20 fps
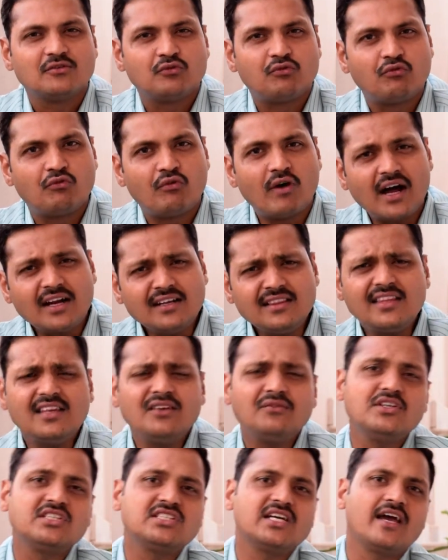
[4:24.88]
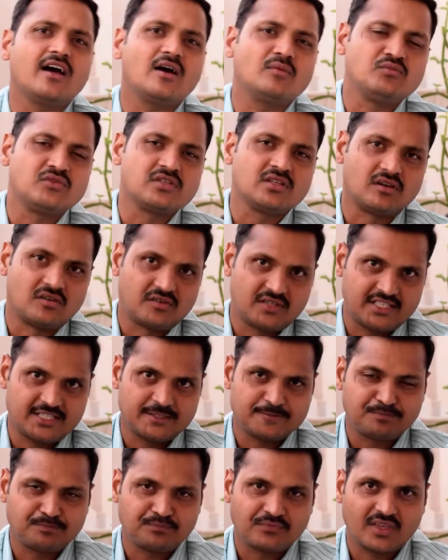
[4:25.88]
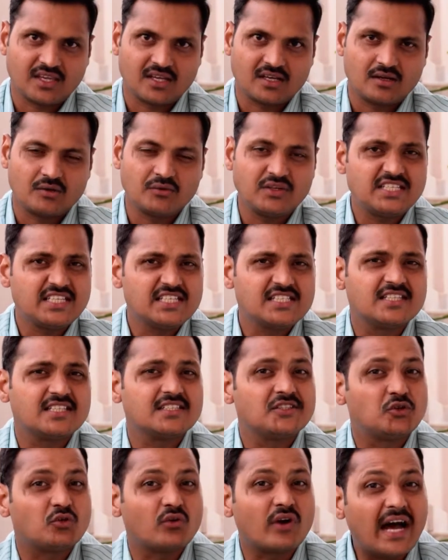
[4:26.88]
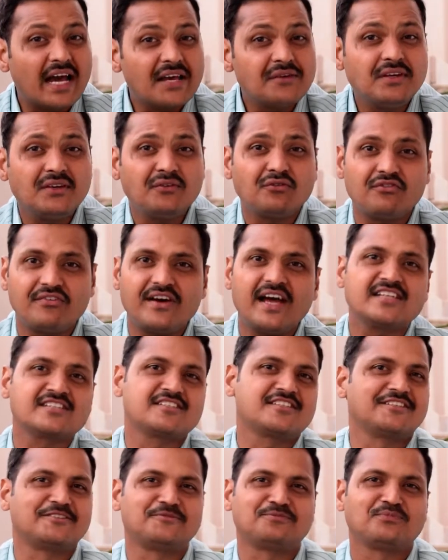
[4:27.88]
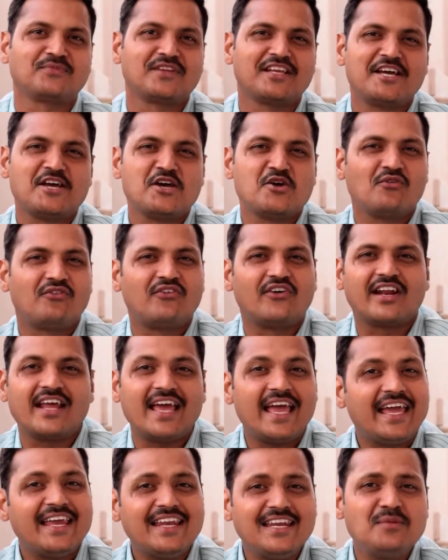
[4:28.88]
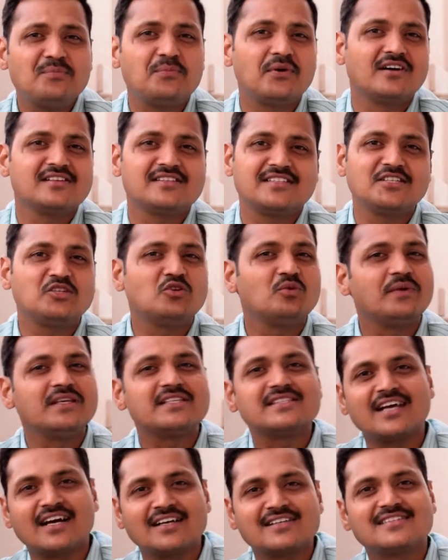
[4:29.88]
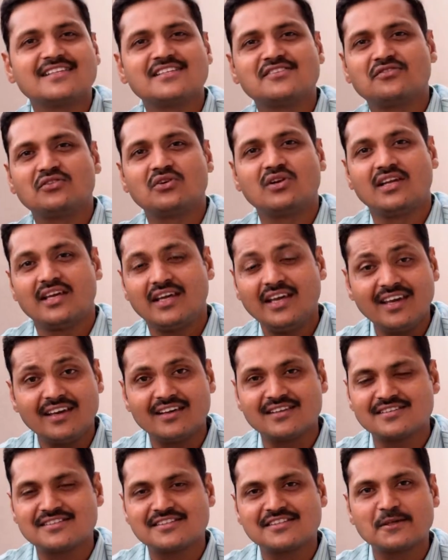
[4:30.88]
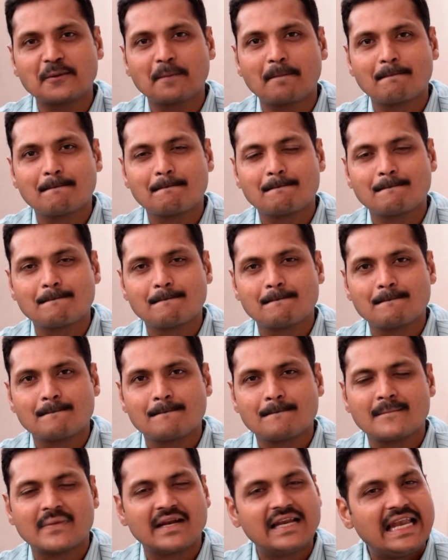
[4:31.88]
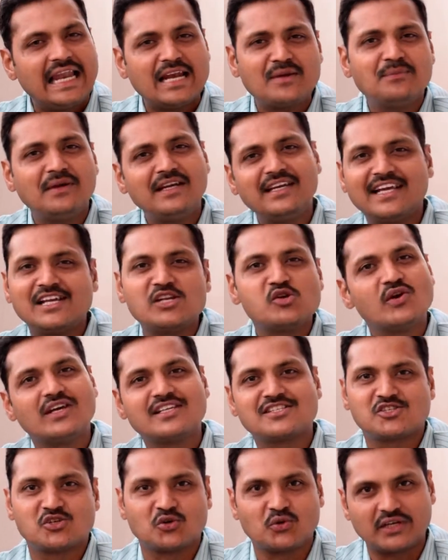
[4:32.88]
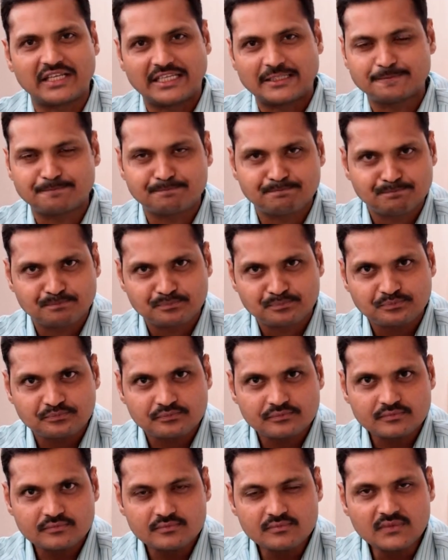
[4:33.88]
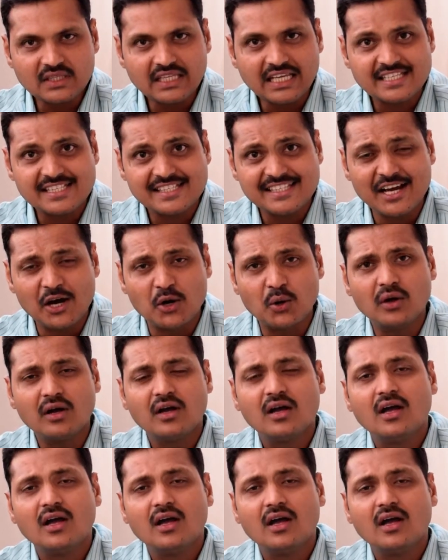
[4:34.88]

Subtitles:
one thing which I observed, which is the driving factor for any person to be successful, is, let me tell you a story. So